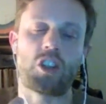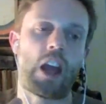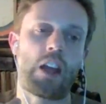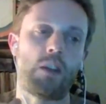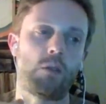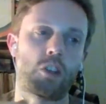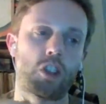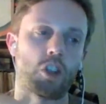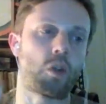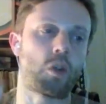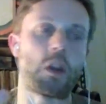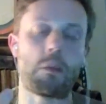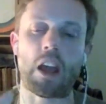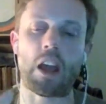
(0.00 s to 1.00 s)
and he was
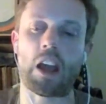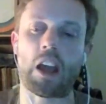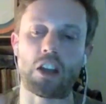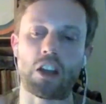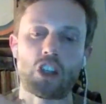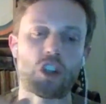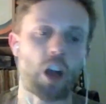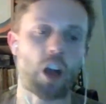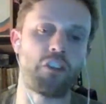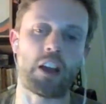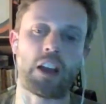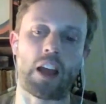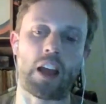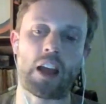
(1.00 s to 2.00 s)
screaming and
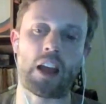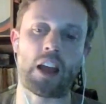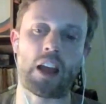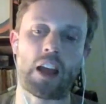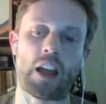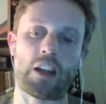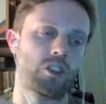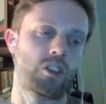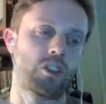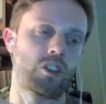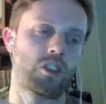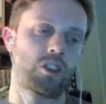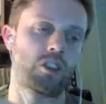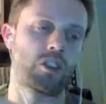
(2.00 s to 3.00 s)
shoving, and it looked
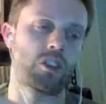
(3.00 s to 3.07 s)
like